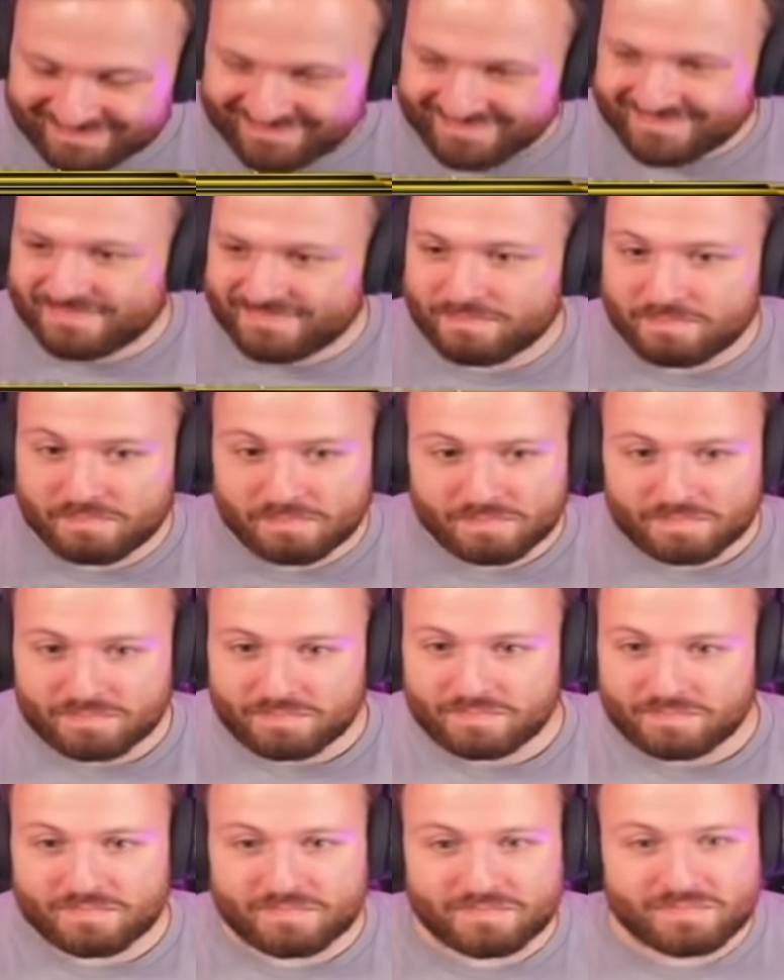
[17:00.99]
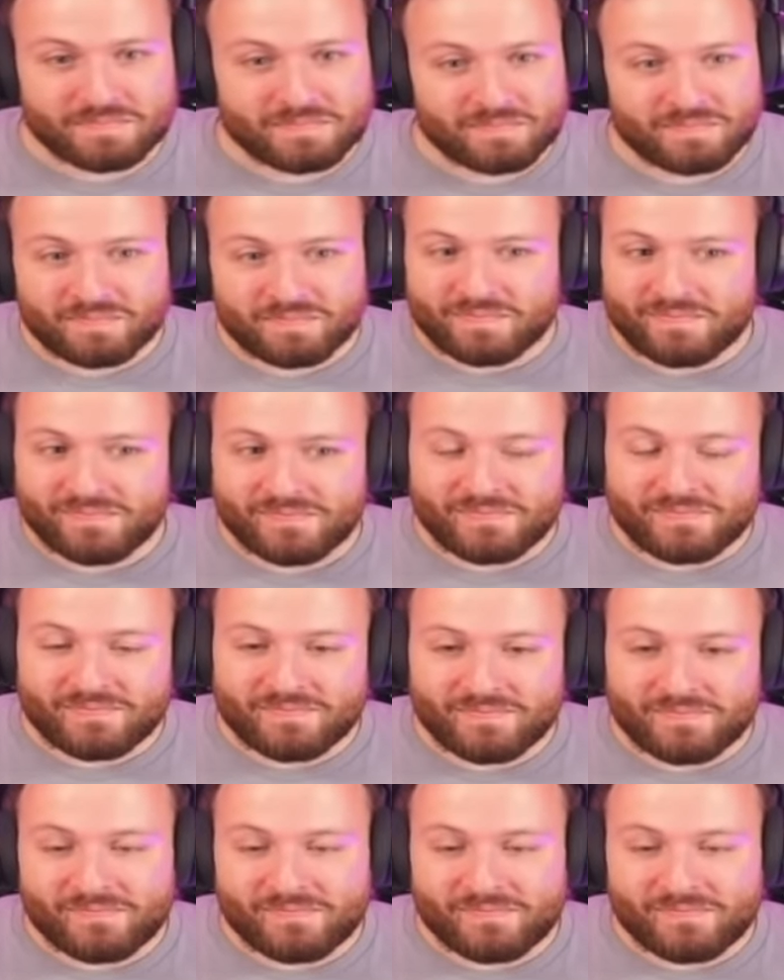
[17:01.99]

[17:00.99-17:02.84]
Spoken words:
Nobody speaks.